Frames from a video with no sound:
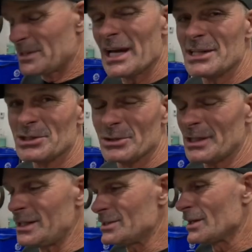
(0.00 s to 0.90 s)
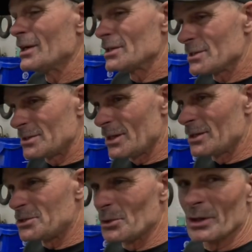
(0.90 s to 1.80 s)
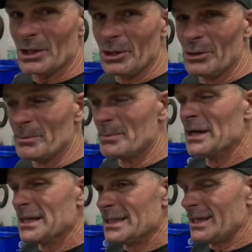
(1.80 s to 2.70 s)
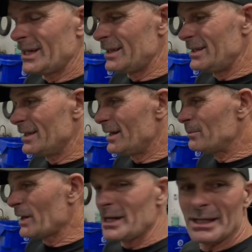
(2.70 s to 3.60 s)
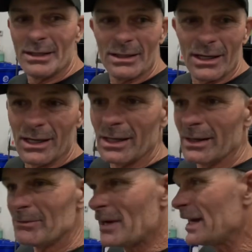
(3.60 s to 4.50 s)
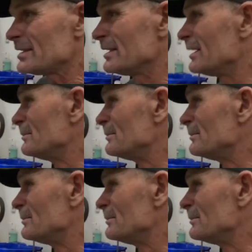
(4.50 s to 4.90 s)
Tight trees, short loop, and Brandon, in fact,